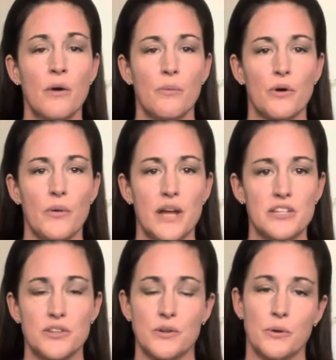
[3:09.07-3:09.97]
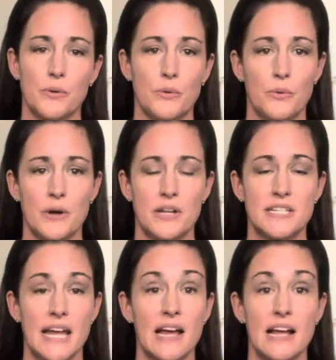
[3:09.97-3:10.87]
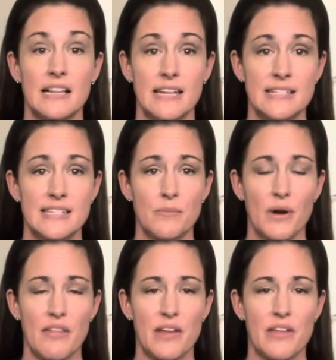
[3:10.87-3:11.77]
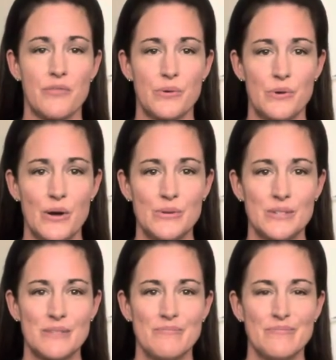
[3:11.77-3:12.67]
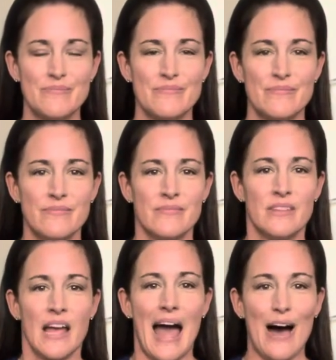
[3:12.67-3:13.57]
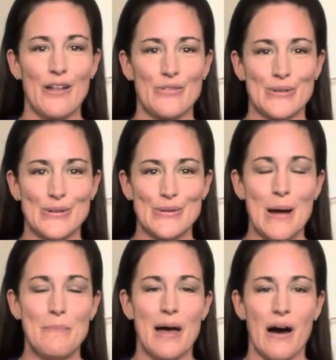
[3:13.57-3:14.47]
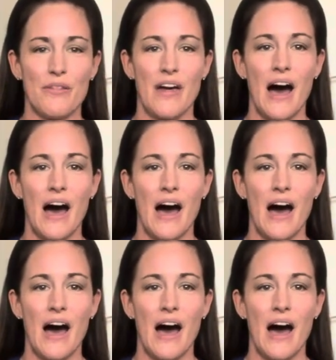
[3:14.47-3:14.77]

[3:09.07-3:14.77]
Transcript: We're going to take a cleansing breath in through nose, out through mouth.